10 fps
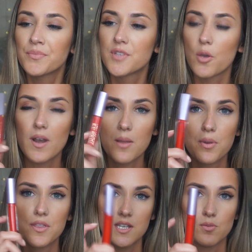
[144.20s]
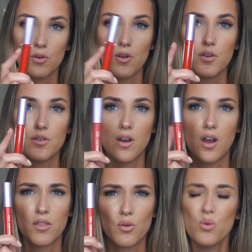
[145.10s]
So when I put this one on,
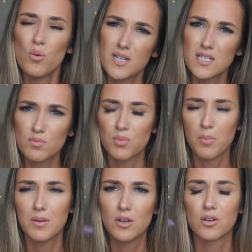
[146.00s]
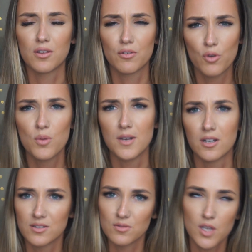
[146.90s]
I thought, oh, I need to properly look at the formula,
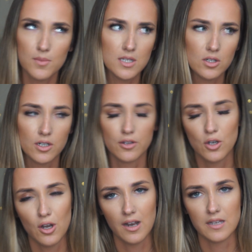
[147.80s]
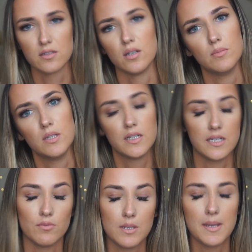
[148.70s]
because I was so busy looking at the colour last time that I
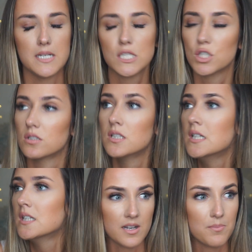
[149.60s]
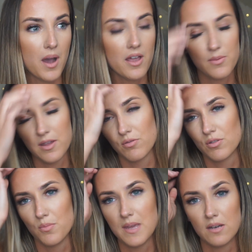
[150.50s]
didn't really pay attention. And part of the way through
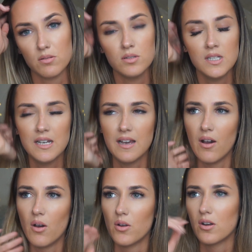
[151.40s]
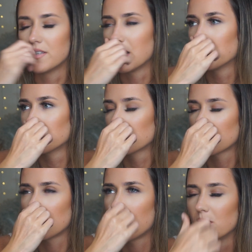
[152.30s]
the meal on holiday,
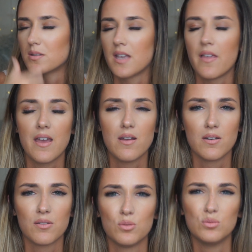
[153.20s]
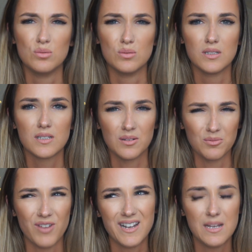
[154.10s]
I was sat there and I thought, oh,
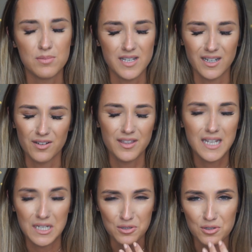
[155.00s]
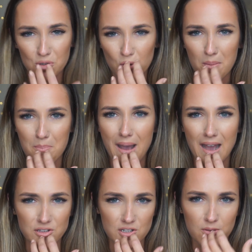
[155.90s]
red lipstick, I think it does look quite
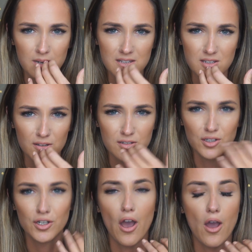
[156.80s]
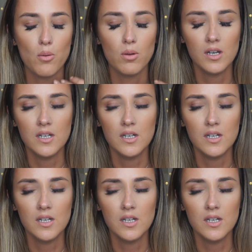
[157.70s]
bad, you know, when it starts to go.